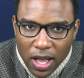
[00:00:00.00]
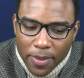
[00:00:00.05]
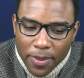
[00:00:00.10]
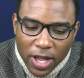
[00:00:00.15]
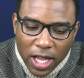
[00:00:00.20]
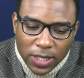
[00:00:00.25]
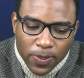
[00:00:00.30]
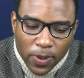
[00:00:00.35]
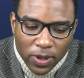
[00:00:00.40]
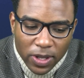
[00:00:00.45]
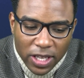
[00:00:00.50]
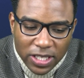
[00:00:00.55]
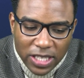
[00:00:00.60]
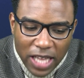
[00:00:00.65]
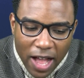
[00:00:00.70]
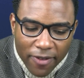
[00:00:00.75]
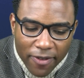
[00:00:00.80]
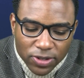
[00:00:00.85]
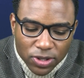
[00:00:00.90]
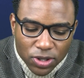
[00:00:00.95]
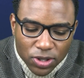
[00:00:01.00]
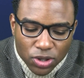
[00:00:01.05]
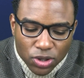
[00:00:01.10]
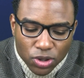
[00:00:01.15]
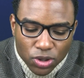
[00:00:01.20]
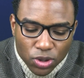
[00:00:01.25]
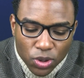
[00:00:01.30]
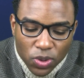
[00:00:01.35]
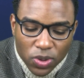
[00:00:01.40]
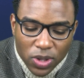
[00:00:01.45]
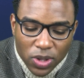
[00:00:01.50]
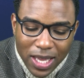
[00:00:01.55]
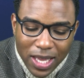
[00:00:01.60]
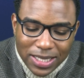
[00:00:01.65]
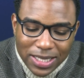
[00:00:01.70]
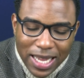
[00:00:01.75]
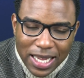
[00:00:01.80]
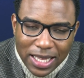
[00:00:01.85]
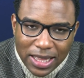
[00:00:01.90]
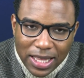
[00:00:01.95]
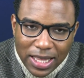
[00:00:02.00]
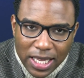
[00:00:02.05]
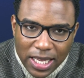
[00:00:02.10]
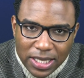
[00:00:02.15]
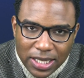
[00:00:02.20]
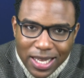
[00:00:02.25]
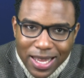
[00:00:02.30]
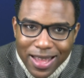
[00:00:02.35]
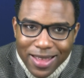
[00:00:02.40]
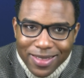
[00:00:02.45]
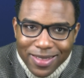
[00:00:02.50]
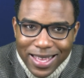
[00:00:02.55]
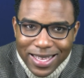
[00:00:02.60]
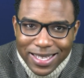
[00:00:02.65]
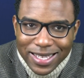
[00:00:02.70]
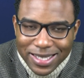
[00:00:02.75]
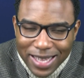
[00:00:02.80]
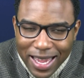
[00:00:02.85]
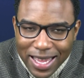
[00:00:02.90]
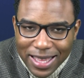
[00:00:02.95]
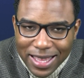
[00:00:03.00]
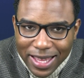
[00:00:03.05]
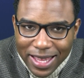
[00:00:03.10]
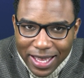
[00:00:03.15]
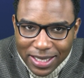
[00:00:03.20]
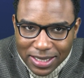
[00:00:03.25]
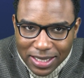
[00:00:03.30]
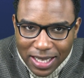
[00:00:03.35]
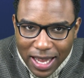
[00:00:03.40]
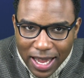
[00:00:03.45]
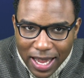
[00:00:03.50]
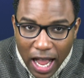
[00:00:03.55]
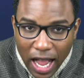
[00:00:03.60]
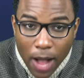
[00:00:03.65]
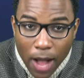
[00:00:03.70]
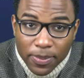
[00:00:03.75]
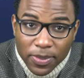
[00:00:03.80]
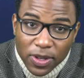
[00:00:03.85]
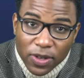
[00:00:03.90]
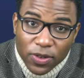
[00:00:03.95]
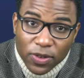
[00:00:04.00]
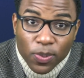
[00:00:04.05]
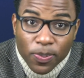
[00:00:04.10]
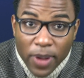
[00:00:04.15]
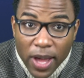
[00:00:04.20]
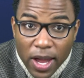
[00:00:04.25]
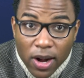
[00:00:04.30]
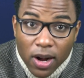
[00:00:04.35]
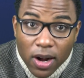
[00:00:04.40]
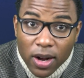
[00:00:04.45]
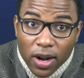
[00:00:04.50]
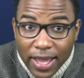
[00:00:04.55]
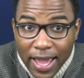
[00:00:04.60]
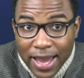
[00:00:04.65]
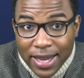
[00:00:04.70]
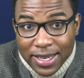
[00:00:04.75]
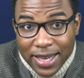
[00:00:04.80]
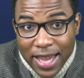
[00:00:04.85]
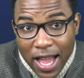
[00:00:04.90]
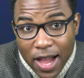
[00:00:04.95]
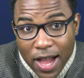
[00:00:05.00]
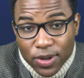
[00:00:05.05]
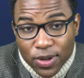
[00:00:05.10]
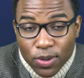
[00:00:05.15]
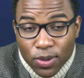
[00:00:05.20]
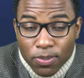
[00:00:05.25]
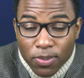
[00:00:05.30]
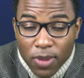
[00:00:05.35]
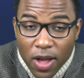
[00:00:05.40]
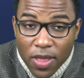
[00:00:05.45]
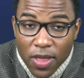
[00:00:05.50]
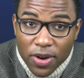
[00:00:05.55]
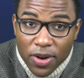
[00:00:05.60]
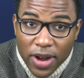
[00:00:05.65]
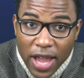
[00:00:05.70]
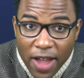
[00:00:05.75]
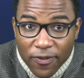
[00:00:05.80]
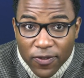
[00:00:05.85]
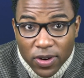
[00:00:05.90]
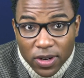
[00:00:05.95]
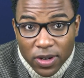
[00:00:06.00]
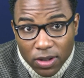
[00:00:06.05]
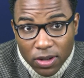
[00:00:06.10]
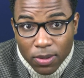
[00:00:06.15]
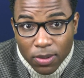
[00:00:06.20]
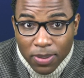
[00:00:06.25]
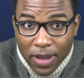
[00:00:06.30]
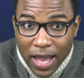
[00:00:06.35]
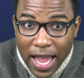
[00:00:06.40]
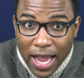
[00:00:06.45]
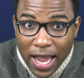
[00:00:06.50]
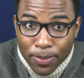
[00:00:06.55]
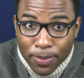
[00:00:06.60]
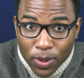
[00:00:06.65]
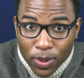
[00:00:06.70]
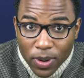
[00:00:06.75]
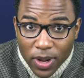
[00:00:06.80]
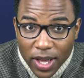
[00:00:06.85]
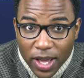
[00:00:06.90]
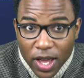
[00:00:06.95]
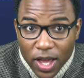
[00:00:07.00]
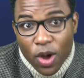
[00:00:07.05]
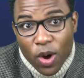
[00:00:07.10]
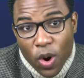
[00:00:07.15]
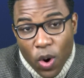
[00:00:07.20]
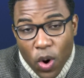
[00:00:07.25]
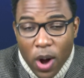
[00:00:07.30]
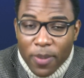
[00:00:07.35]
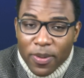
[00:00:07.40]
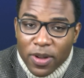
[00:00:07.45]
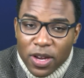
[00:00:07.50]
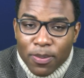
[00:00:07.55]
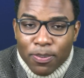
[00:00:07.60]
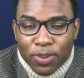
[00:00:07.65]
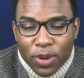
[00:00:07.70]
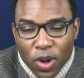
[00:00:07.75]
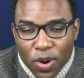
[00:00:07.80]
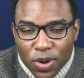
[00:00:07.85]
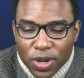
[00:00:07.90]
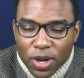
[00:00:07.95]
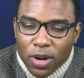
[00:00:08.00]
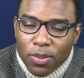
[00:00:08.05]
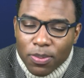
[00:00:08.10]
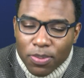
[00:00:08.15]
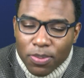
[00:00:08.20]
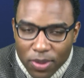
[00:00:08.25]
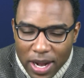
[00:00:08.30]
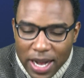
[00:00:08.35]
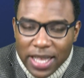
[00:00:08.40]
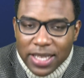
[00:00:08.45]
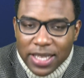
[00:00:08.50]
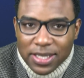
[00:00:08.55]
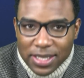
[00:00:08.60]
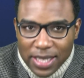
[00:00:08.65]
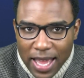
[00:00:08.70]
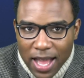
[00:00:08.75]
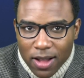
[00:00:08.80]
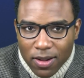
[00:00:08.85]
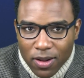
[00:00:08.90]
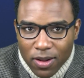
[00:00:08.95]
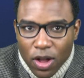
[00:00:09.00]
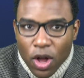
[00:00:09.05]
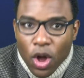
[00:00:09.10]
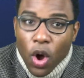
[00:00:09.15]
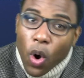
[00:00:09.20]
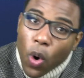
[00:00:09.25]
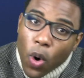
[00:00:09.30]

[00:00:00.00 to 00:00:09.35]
Because police officers do things like this. They say things like, you better get down, you mother effing little black boy, or I'm gonna blow your brains out.